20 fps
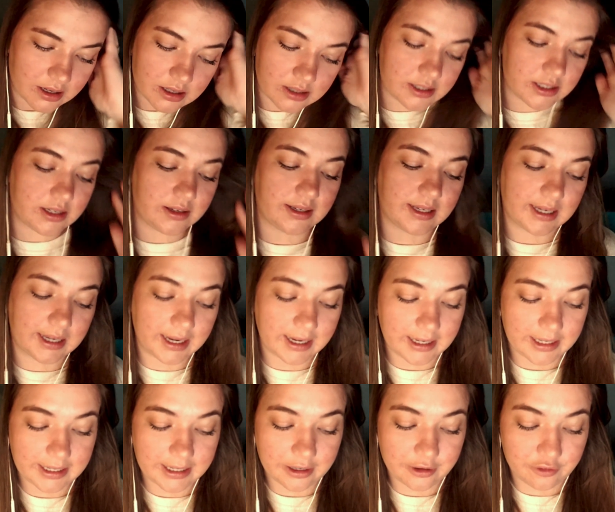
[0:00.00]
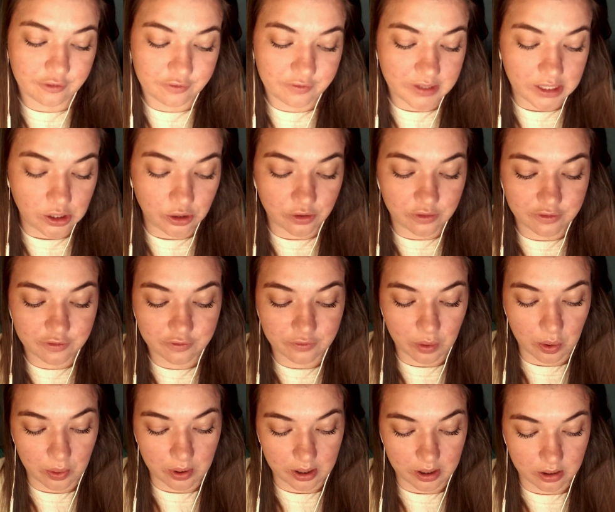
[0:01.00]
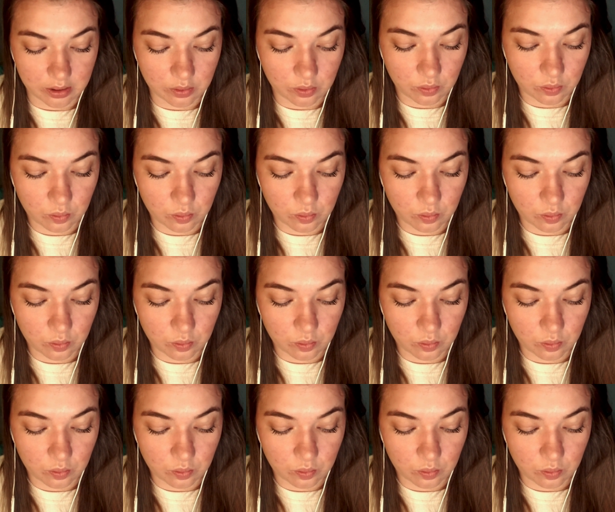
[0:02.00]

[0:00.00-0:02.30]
so you can kind of get a feel for